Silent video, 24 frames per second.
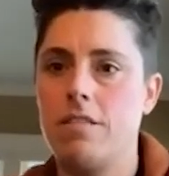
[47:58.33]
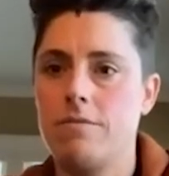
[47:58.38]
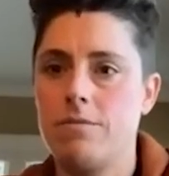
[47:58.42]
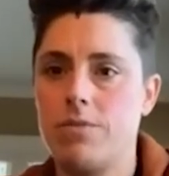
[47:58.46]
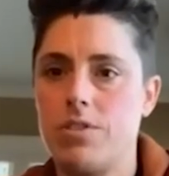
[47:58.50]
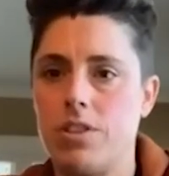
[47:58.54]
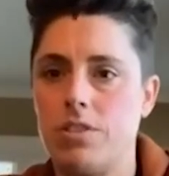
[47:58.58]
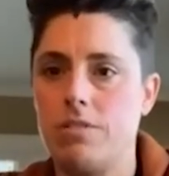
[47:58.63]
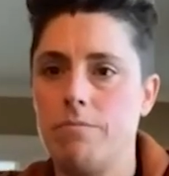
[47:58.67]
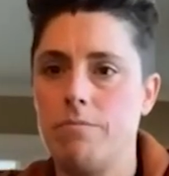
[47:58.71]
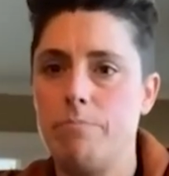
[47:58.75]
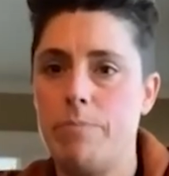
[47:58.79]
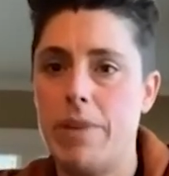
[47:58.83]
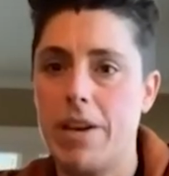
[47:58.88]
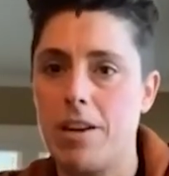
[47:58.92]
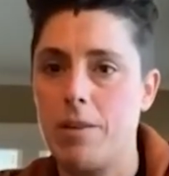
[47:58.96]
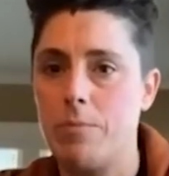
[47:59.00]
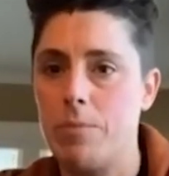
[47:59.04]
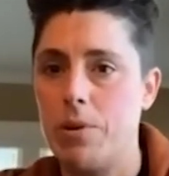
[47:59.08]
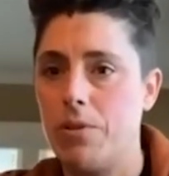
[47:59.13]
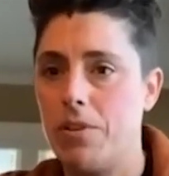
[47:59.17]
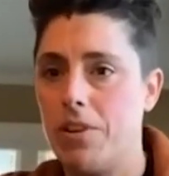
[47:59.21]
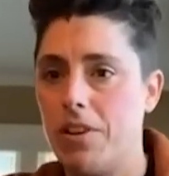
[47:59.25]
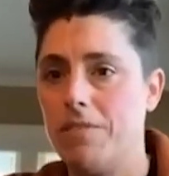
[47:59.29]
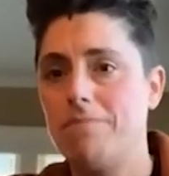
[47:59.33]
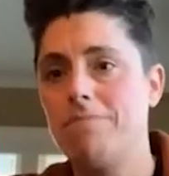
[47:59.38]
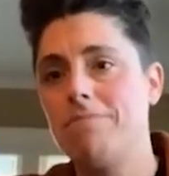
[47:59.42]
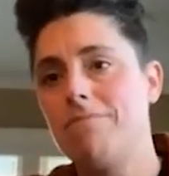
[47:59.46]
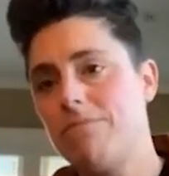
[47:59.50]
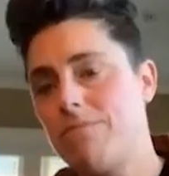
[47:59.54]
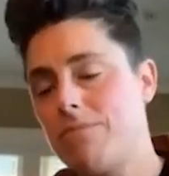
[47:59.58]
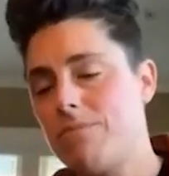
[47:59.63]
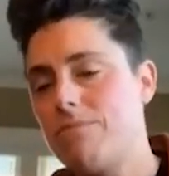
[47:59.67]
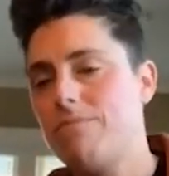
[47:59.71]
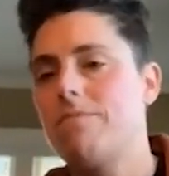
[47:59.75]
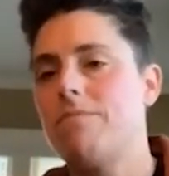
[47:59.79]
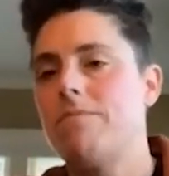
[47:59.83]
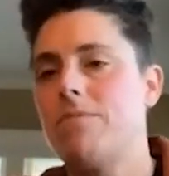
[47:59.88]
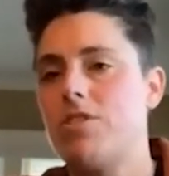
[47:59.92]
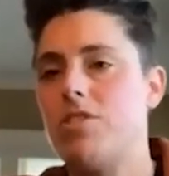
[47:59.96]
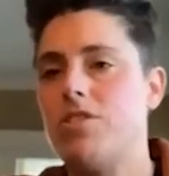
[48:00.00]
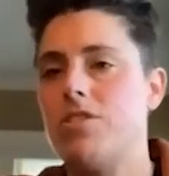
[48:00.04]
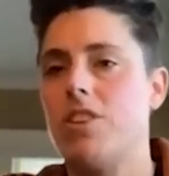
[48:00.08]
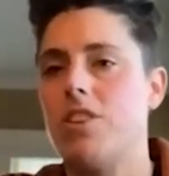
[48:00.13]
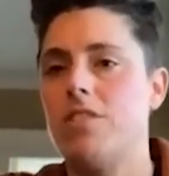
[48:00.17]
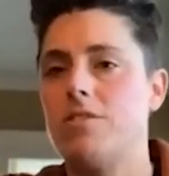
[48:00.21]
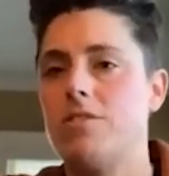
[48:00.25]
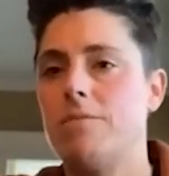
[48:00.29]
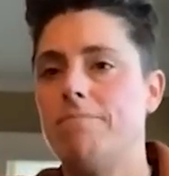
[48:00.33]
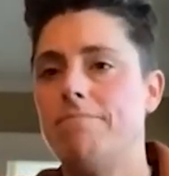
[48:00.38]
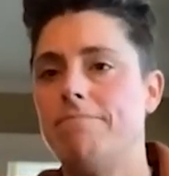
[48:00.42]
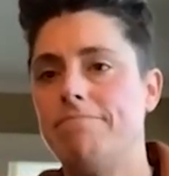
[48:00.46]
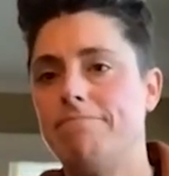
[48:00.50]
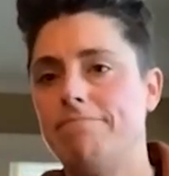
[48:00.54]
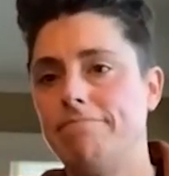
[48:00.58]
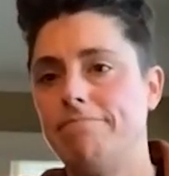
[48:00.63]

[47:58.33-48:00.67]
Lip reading: so Becca Bona, she's awesome.